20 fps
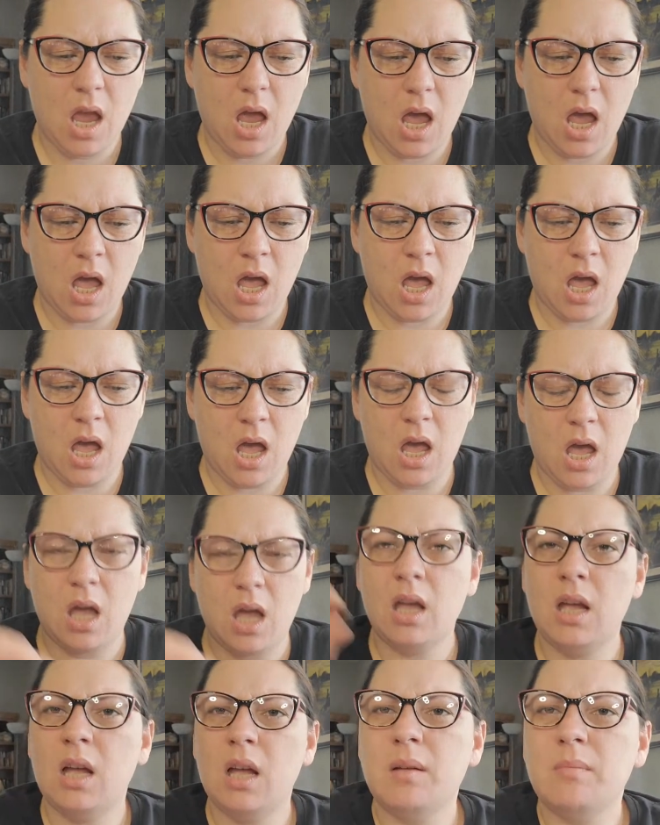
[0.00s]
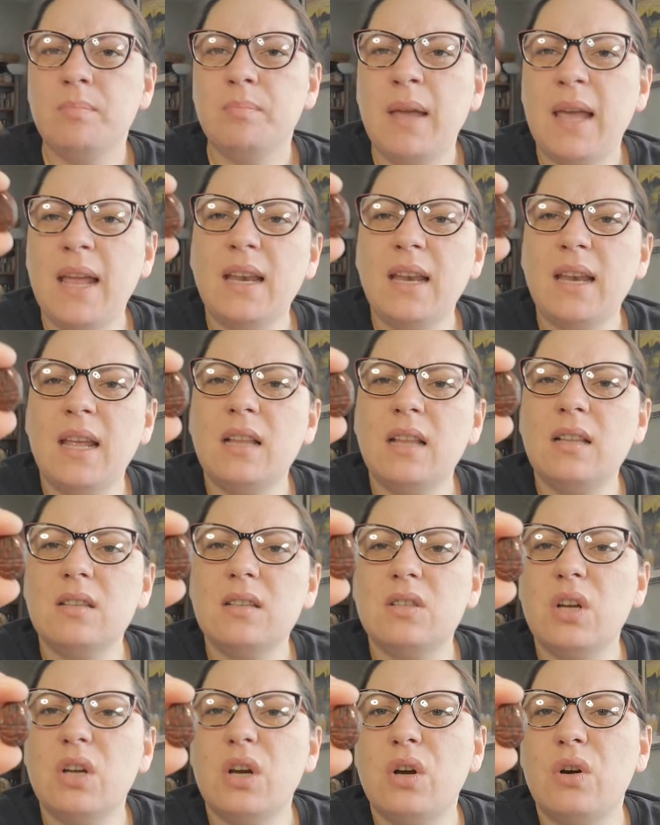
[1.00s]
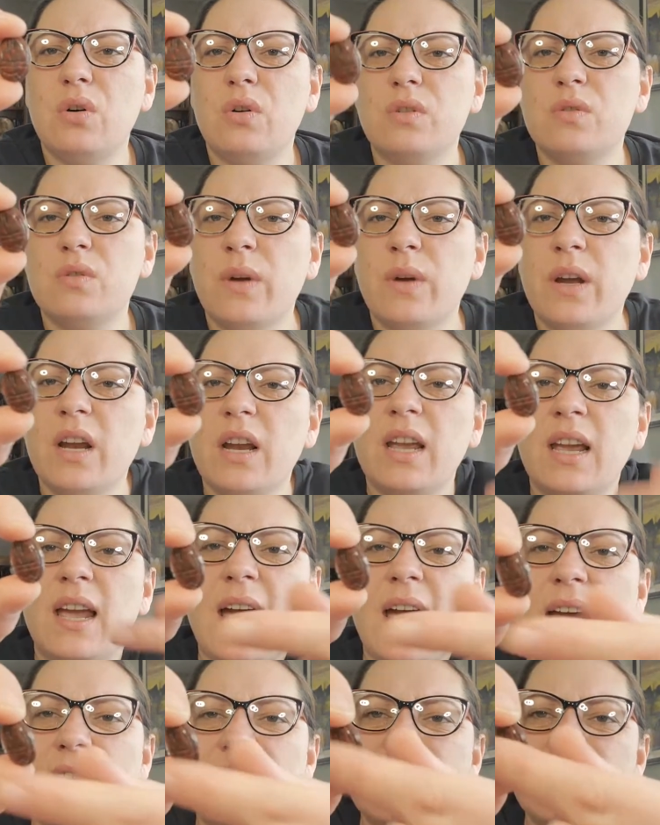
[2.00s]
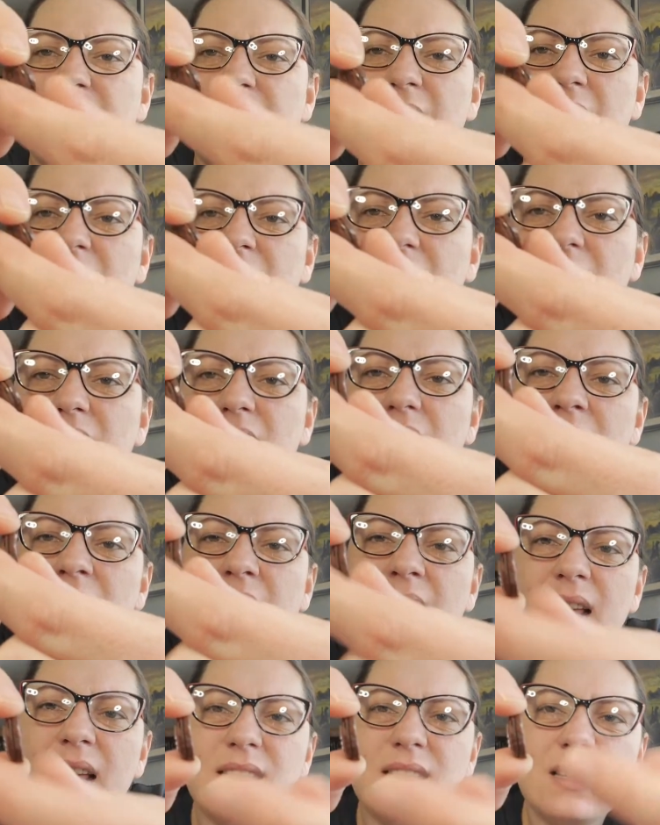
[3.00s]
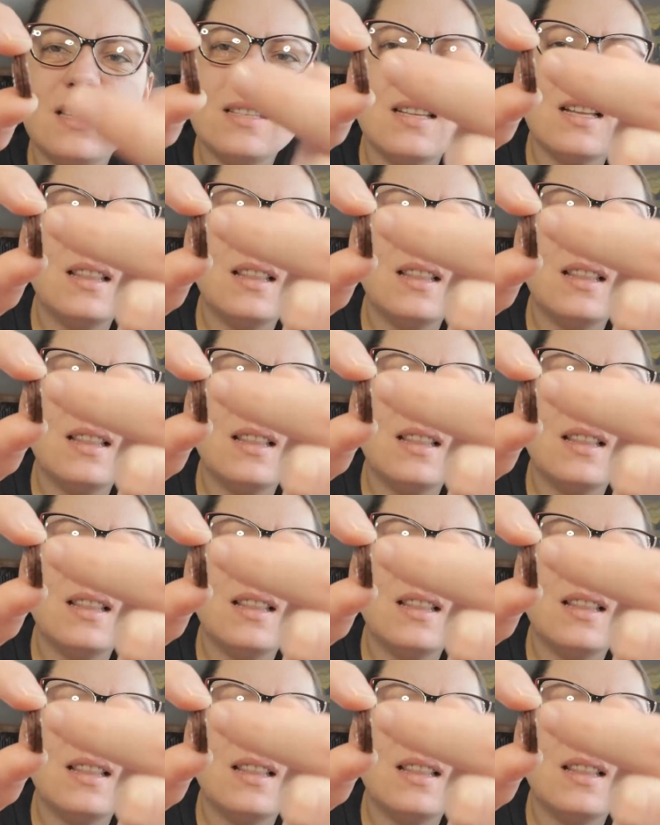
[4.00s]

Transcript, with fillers: uh, pendant stones where it has the it has this on